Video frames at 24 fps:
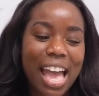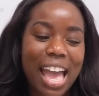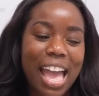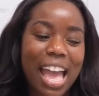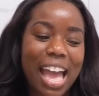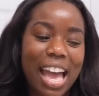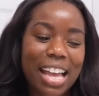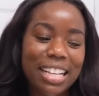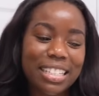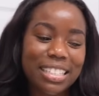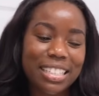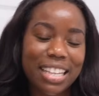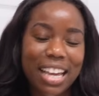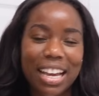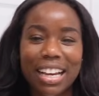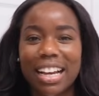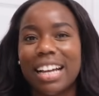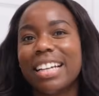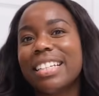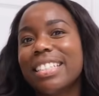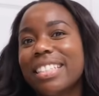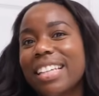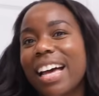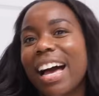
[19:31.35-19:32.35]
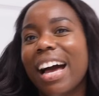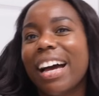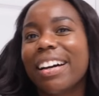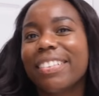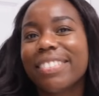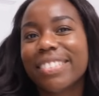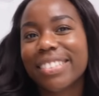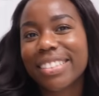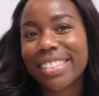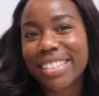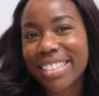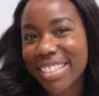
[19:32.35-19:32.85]
And yeah, guys, I
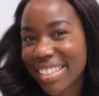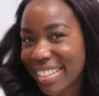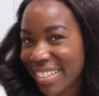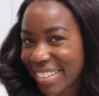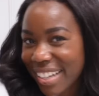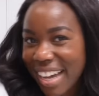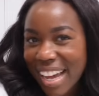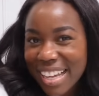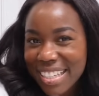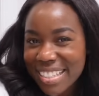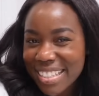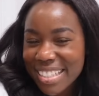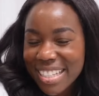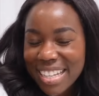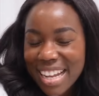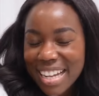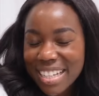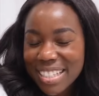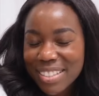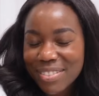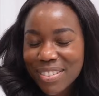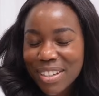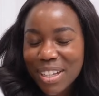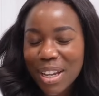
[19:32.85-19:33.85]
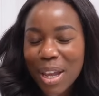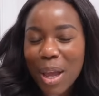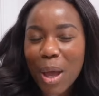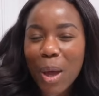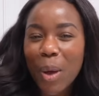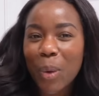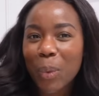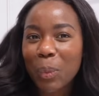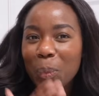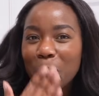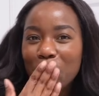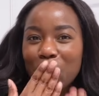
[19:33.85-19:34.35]
will see you guys in the next
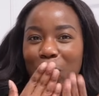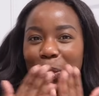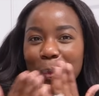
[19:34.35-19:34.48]
video.